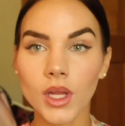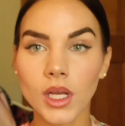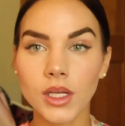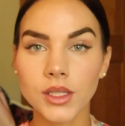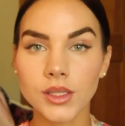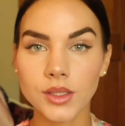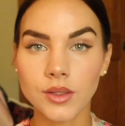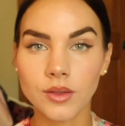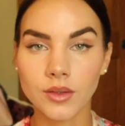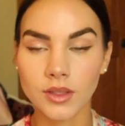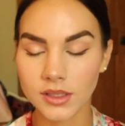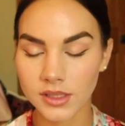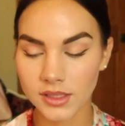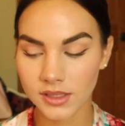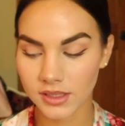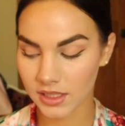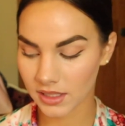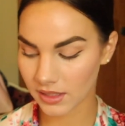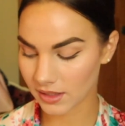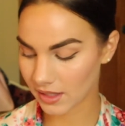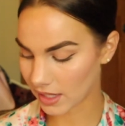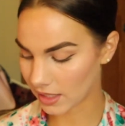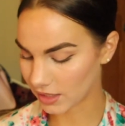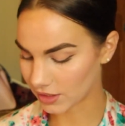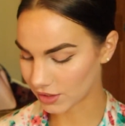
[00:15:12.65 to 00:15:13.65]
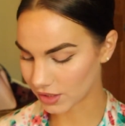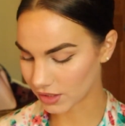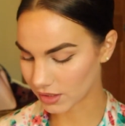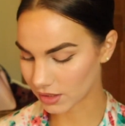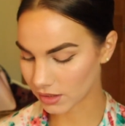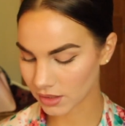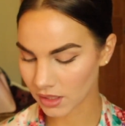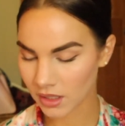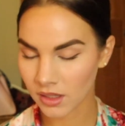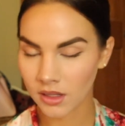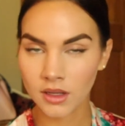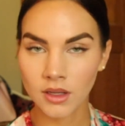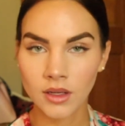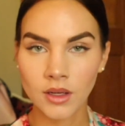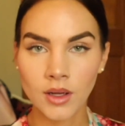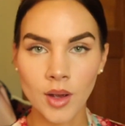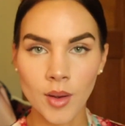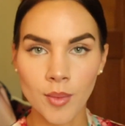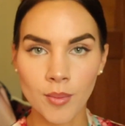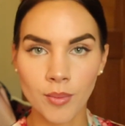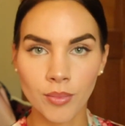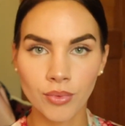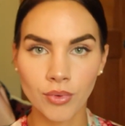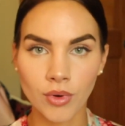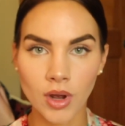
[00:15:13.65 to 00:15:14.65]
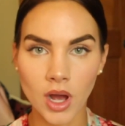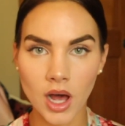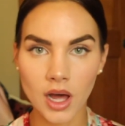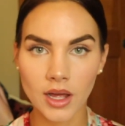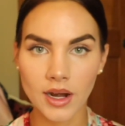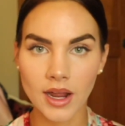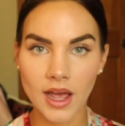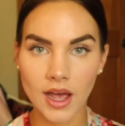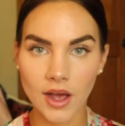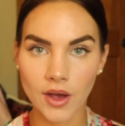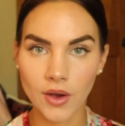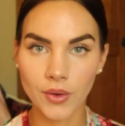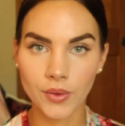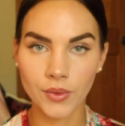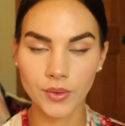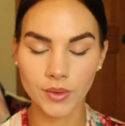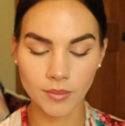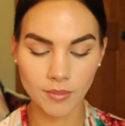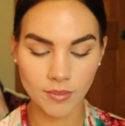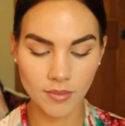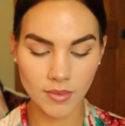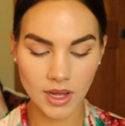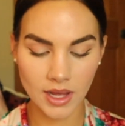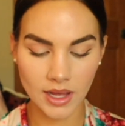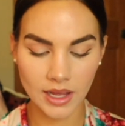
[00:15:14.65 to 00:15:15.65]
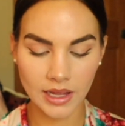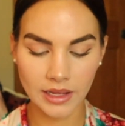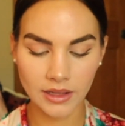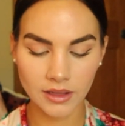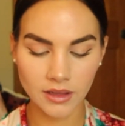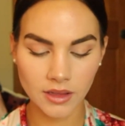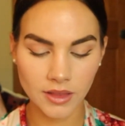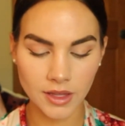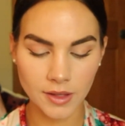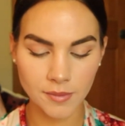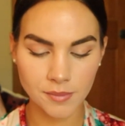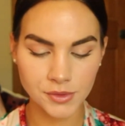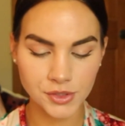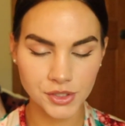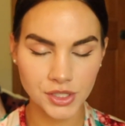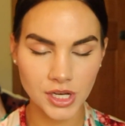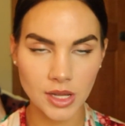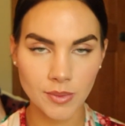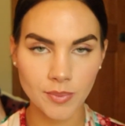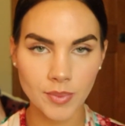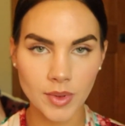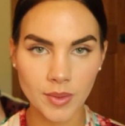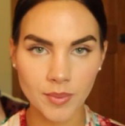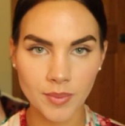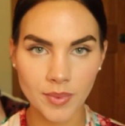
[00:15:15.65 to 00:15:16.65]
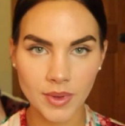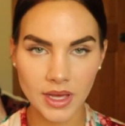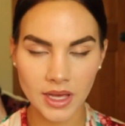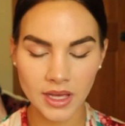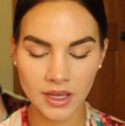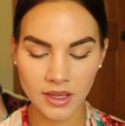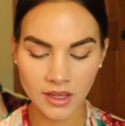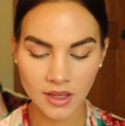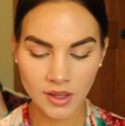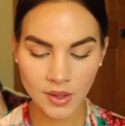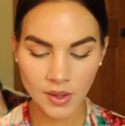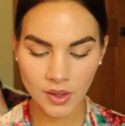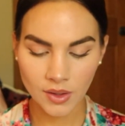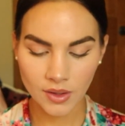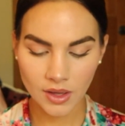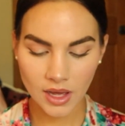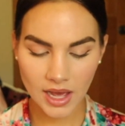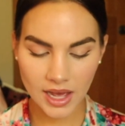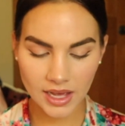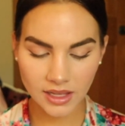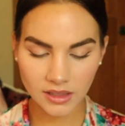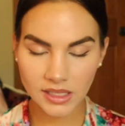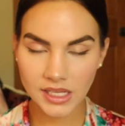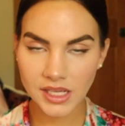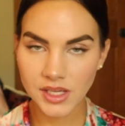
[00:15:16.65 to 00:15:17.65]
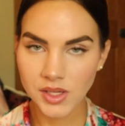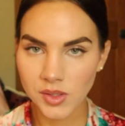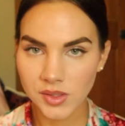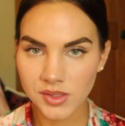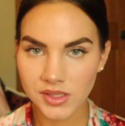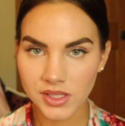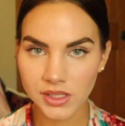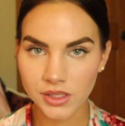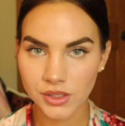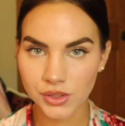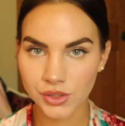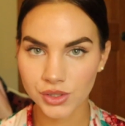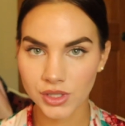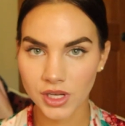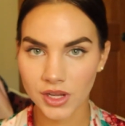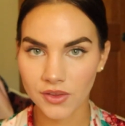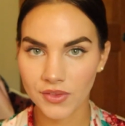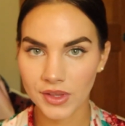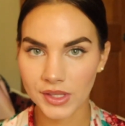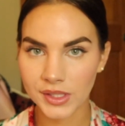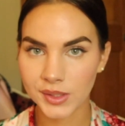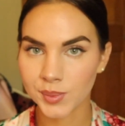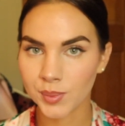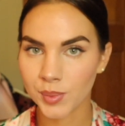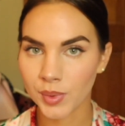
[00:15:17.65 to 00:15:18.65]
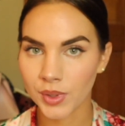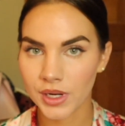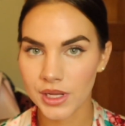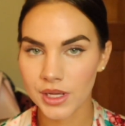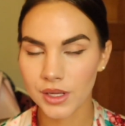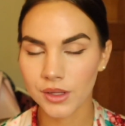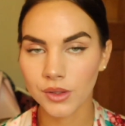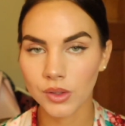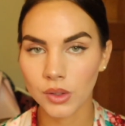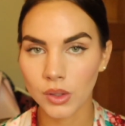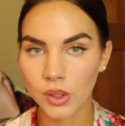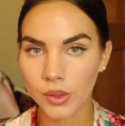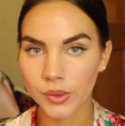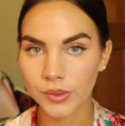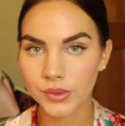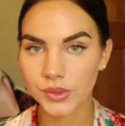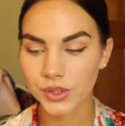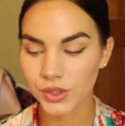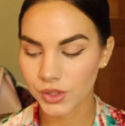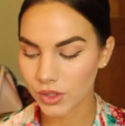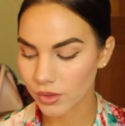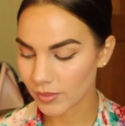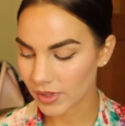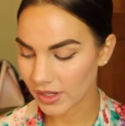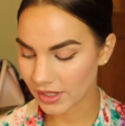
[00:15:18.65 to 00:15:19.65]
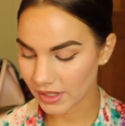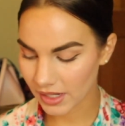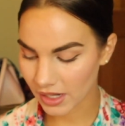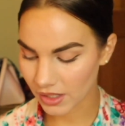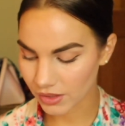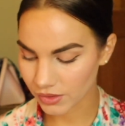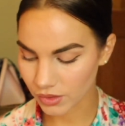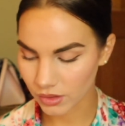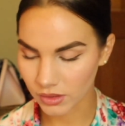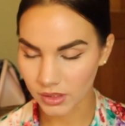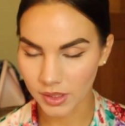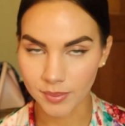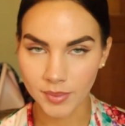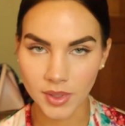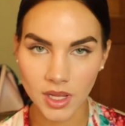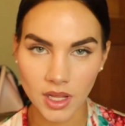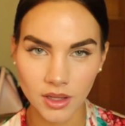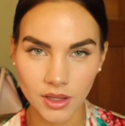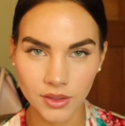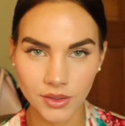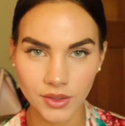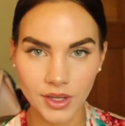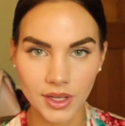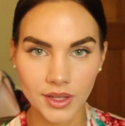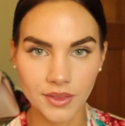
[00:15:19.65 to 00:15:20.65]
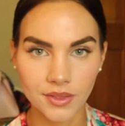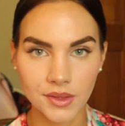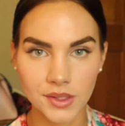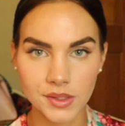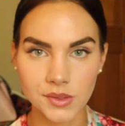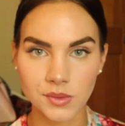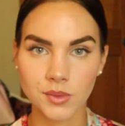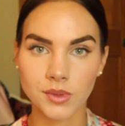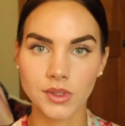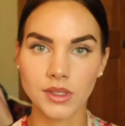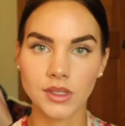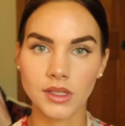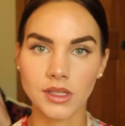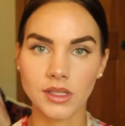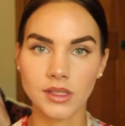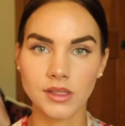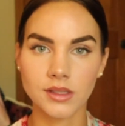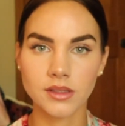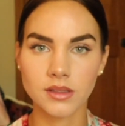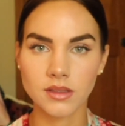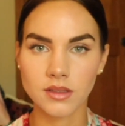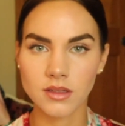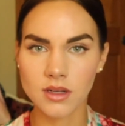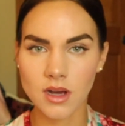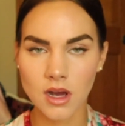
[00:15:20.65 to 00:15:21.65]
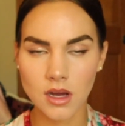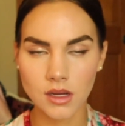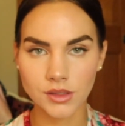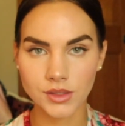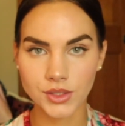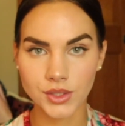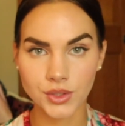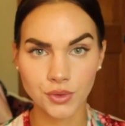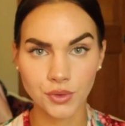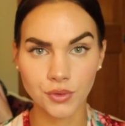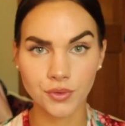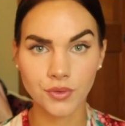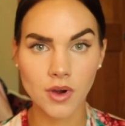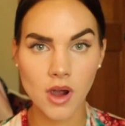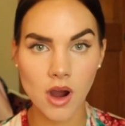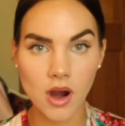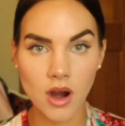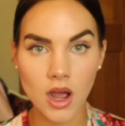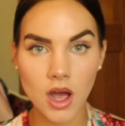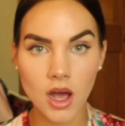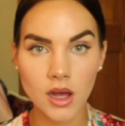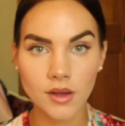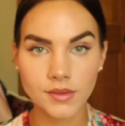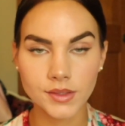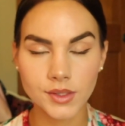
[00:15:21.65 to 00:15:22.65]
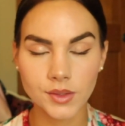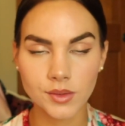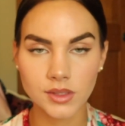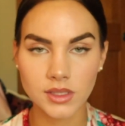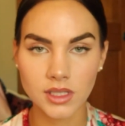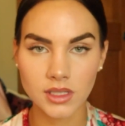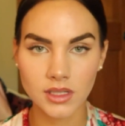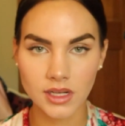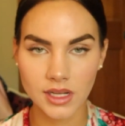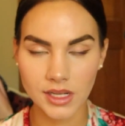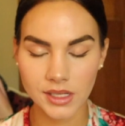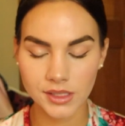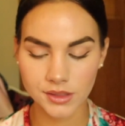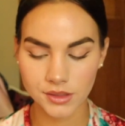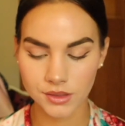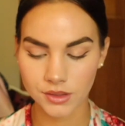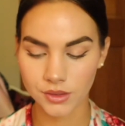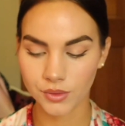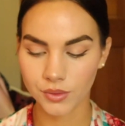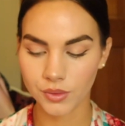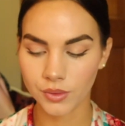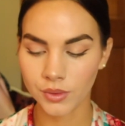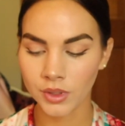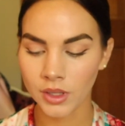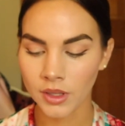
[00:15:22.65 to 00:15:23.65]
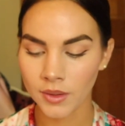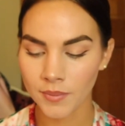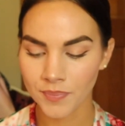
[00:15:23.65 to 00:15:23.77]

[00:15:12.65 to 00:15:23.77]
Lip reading: So you can see that just brought out my lip shape a bit. I like using a shade that's pretty close to my natural lip color, and this one is not too far off, so it's a nice nude.